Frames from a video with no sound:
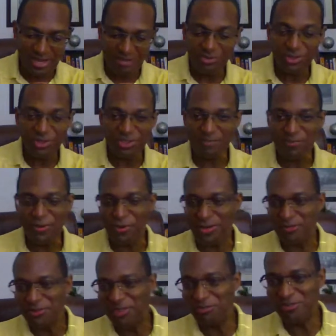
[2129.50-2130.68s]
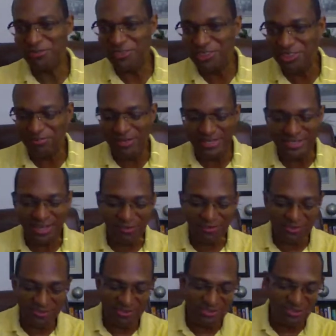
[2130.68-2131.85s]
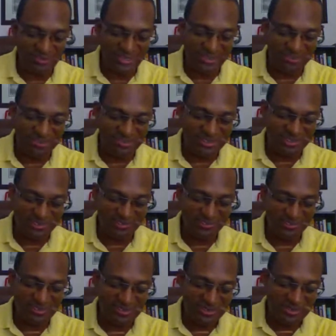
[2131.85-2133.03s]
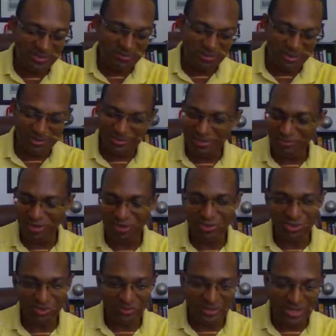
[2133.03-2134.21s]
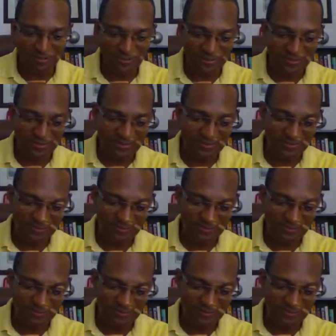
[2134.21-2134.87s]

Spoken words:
I'm sure the program should be finished by now because it's a radio station, but I'm not sure what happened.